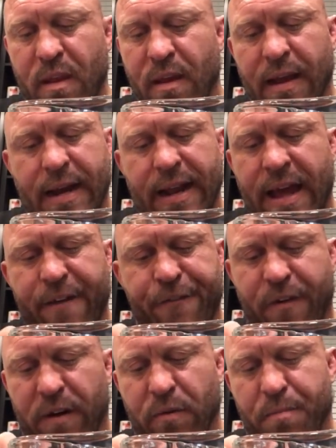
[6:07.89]
I gotta have
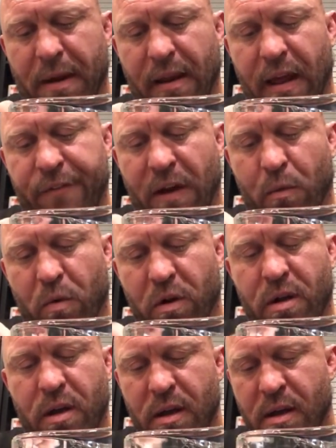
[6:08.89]
fun with my life. I
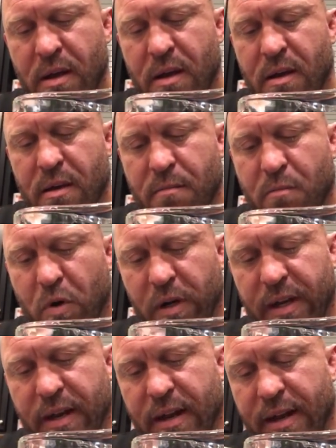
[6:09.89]
work
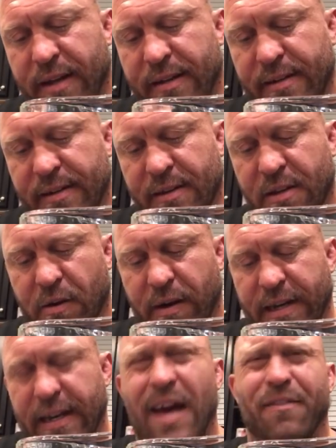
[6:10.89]
morning to night, so I
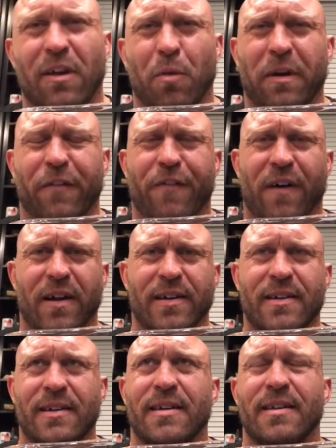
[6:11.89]
need to have a little bit of fun.